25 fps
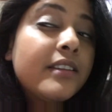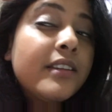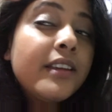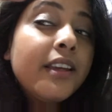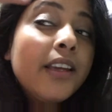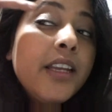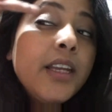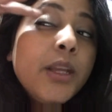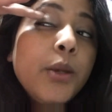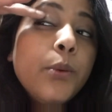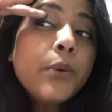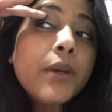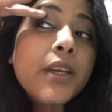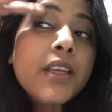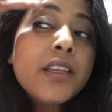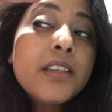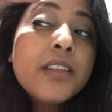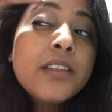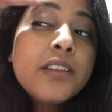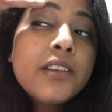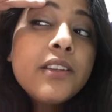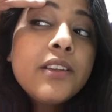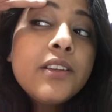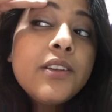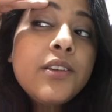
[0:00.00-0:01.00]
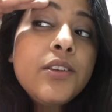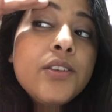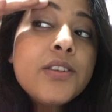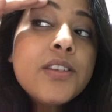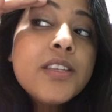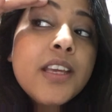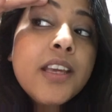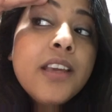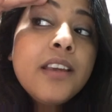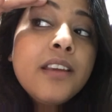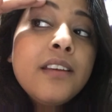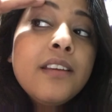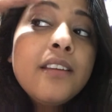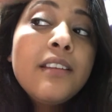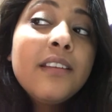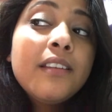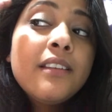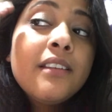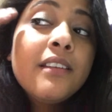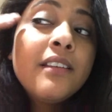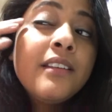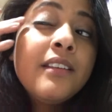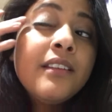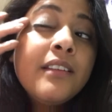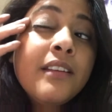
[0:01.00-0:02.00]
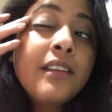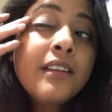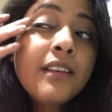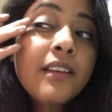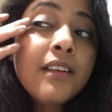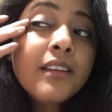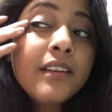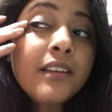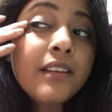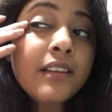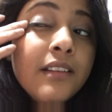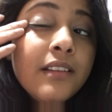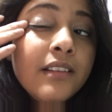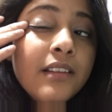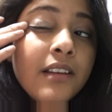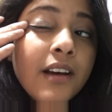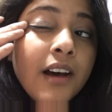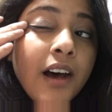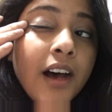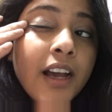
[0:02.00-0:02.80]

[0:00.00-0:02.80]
Anyways, you see, the